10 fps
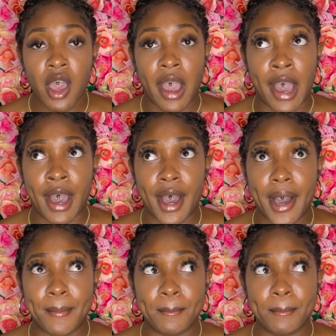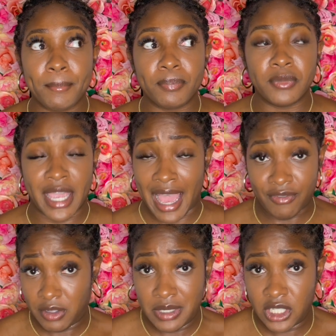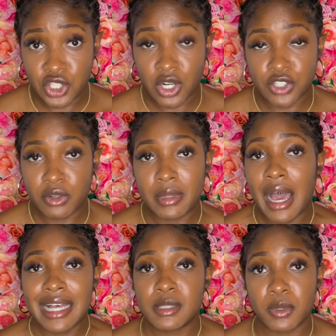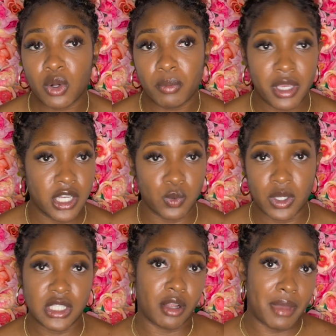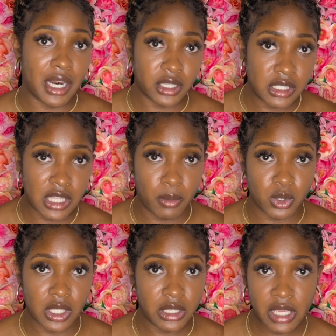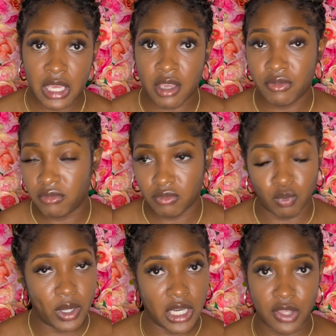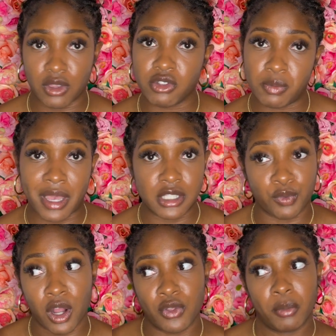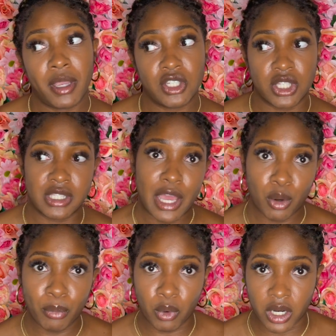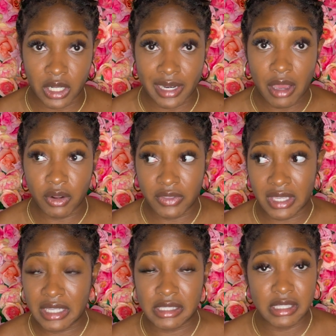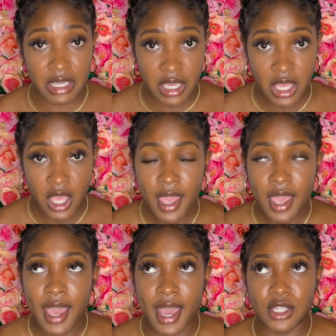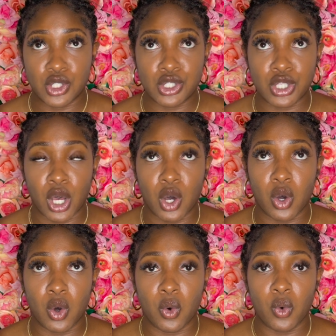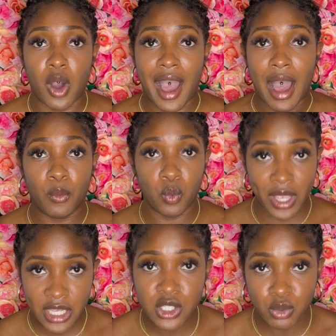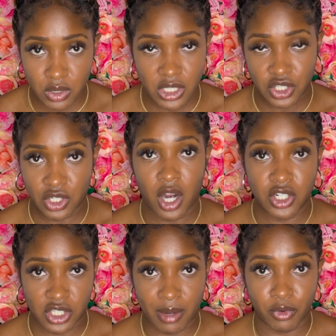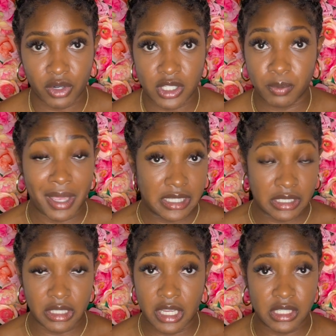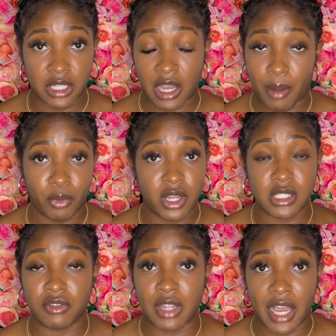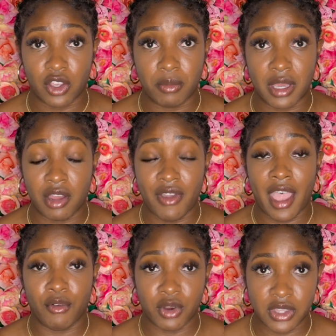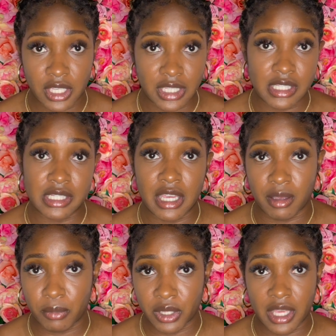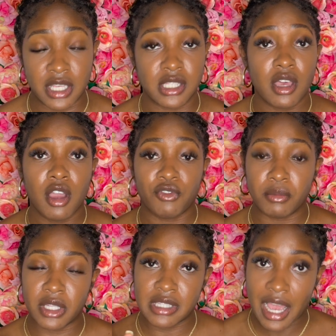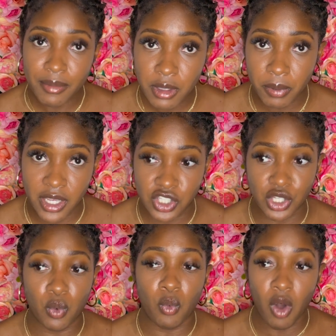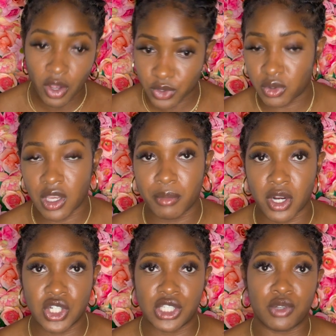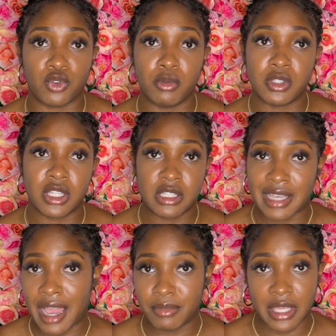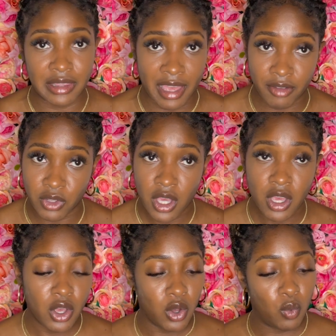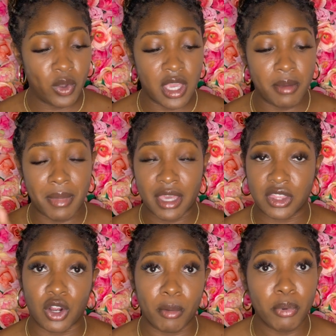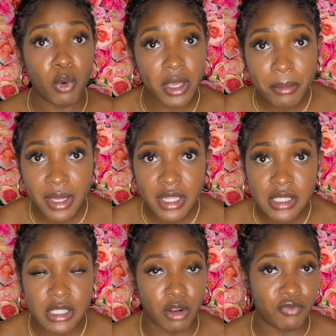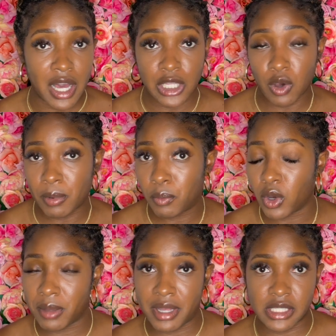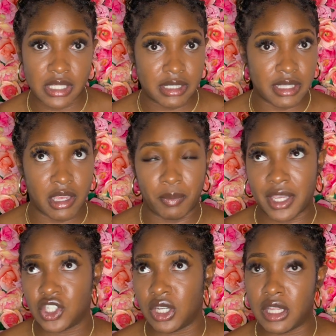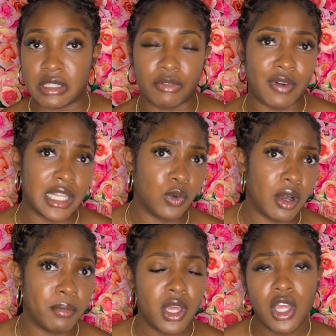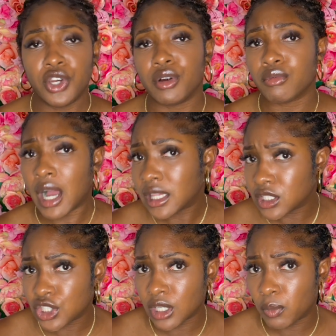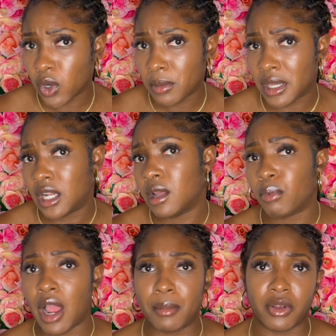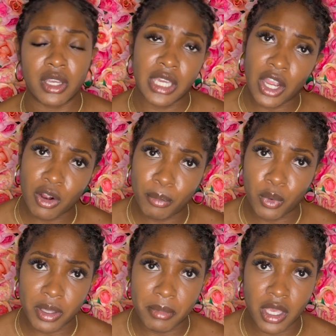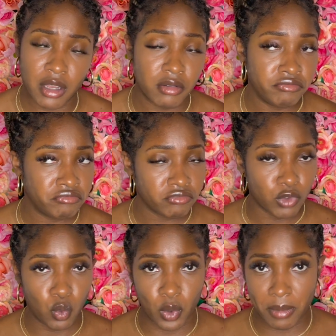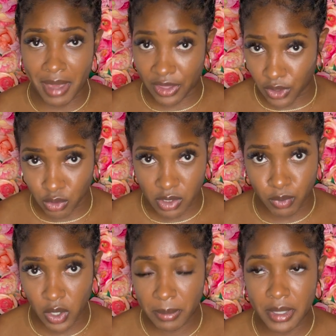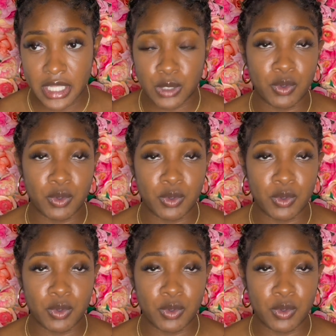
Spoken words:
They have to be discharged from the hospital because once they're medically stable to leave, we need those beds for other patients that are boarding down in the ED. And so we do discharge summaries. Basically, it's a comprehensive document of everything that's taken place from the time the patient walked through the emergency room to the time they left. We make their appointments, their follow-up appointments. Let's say a patient needs a follow-up neurology appointment and a primary care appointment. We make those appointments.